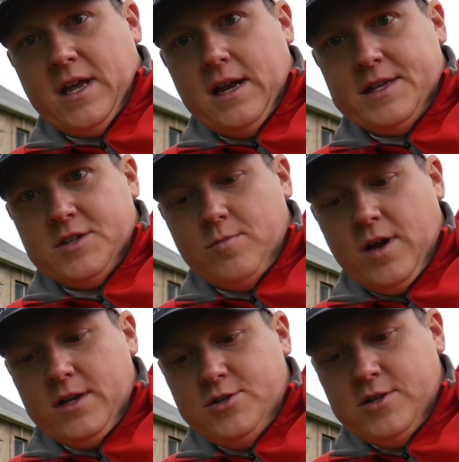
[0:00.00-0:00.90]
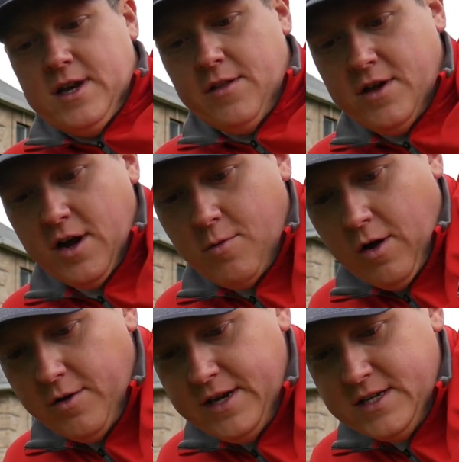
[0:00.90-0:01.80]
not so much. Now the cut
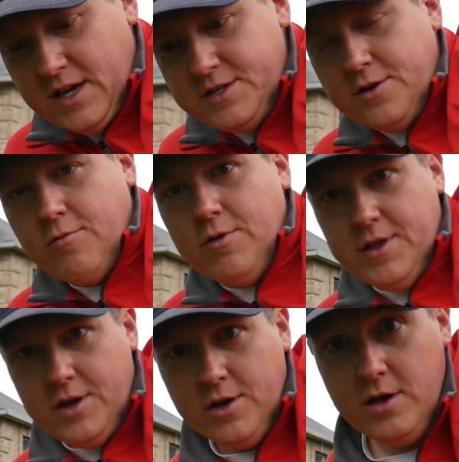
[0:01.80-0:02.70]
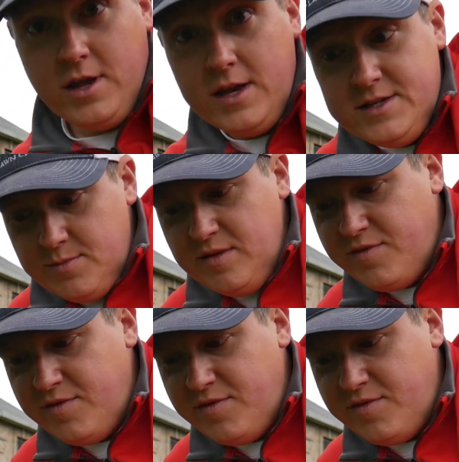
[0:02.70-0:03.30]
quality does look really good, and to be